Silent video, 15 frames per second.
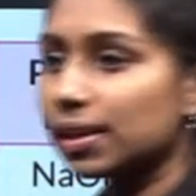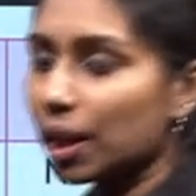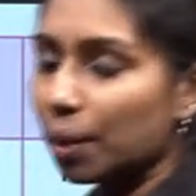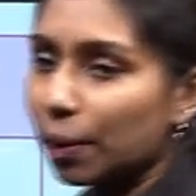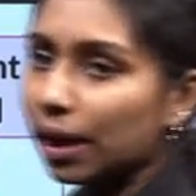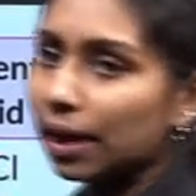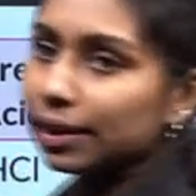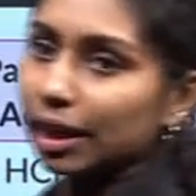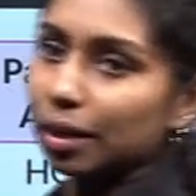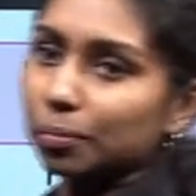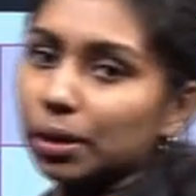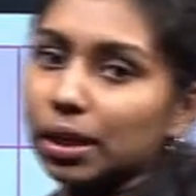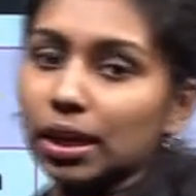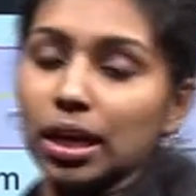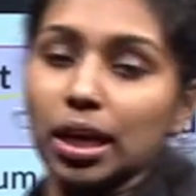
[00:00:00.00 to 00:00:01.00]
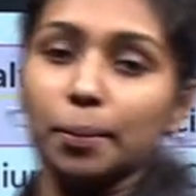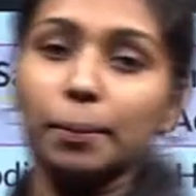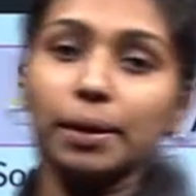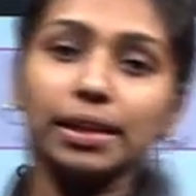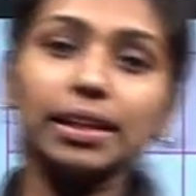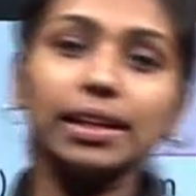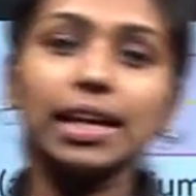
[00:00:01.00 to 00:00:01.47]
chemical name.
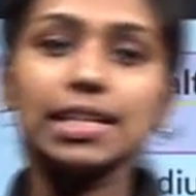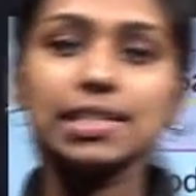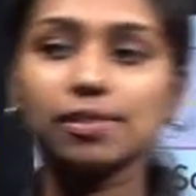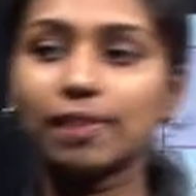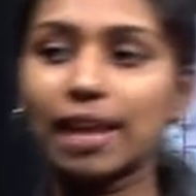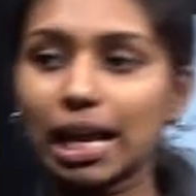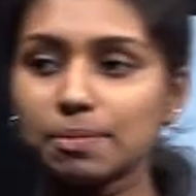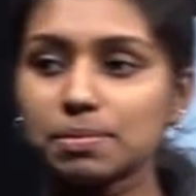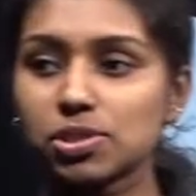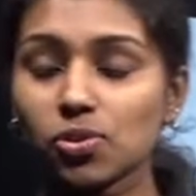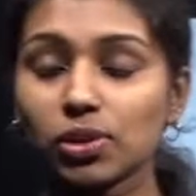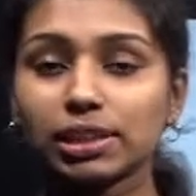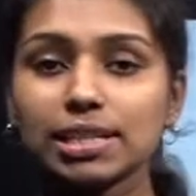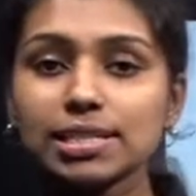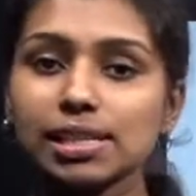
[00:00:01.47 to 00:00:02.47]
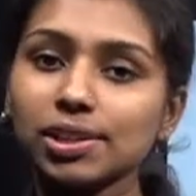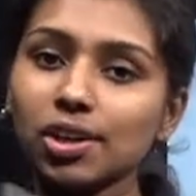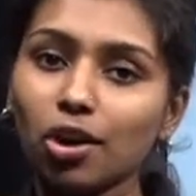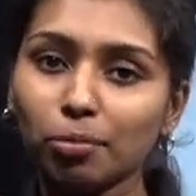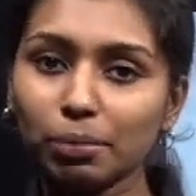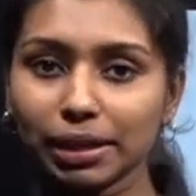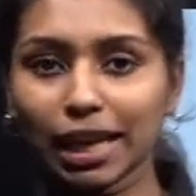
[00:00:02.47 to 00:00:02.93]
But in the case of limestone, it is the
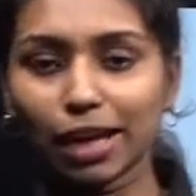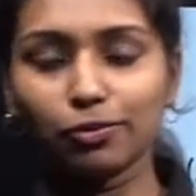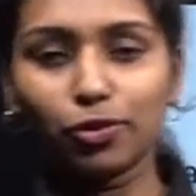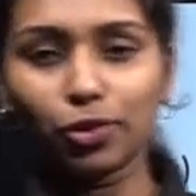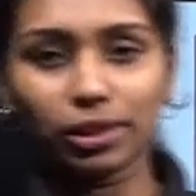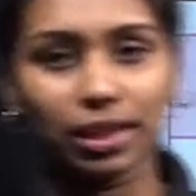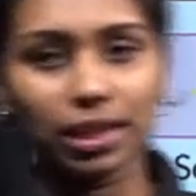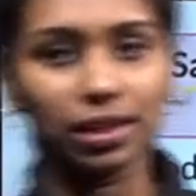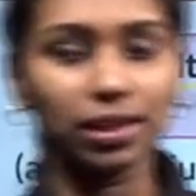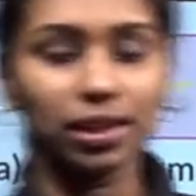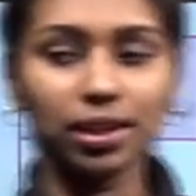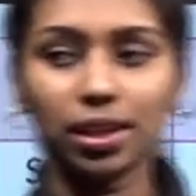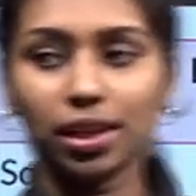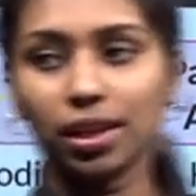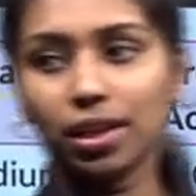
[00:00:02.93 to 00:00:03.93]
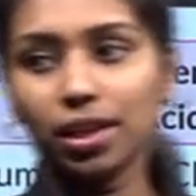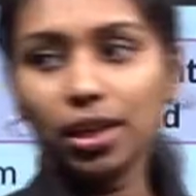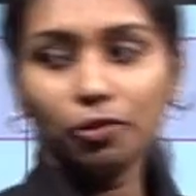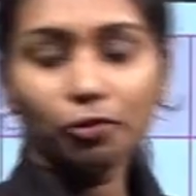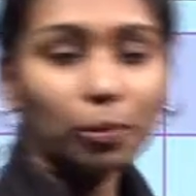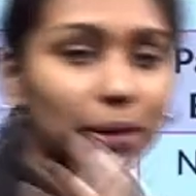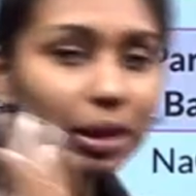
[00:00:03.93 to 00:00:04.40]
common name for that.
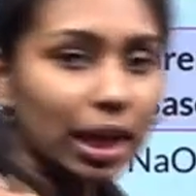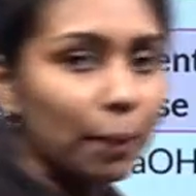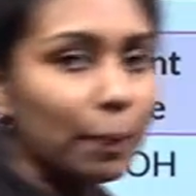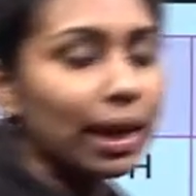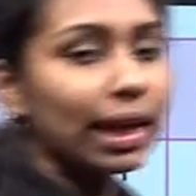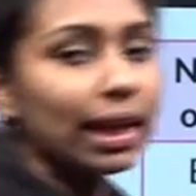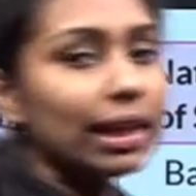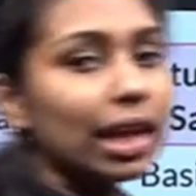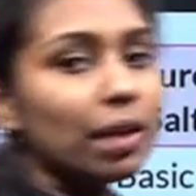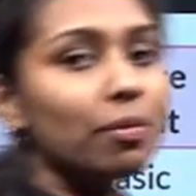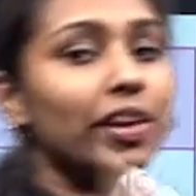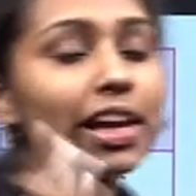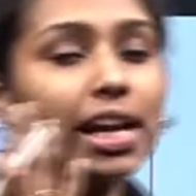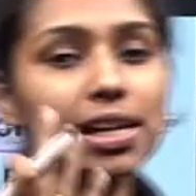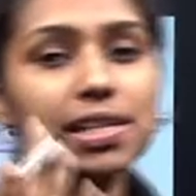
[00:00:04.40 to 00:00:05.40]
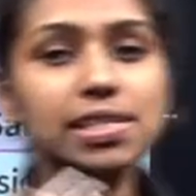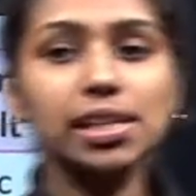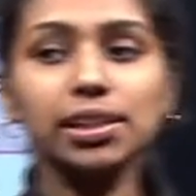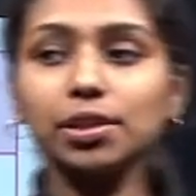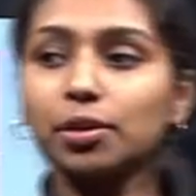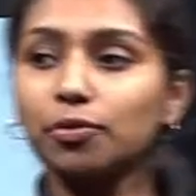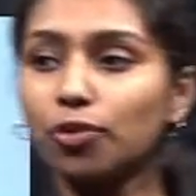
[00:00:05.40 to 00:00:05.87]
From the chemical name, we can understand
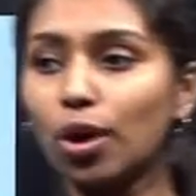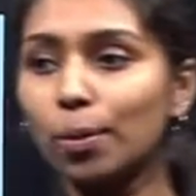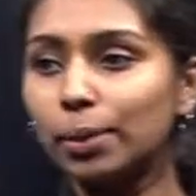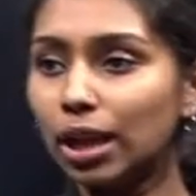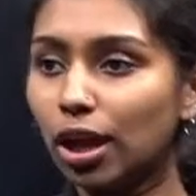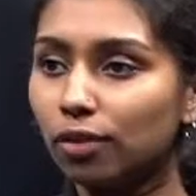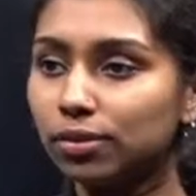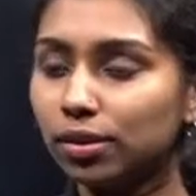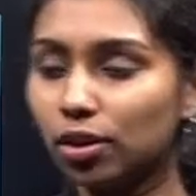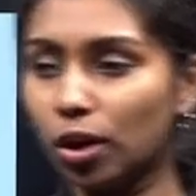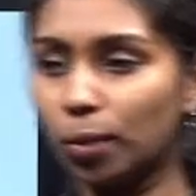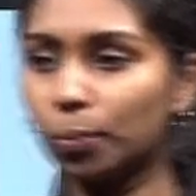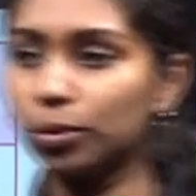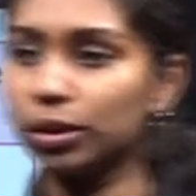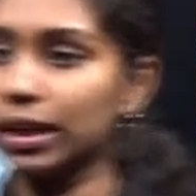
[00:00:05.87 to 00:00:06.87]
the formula of the compound,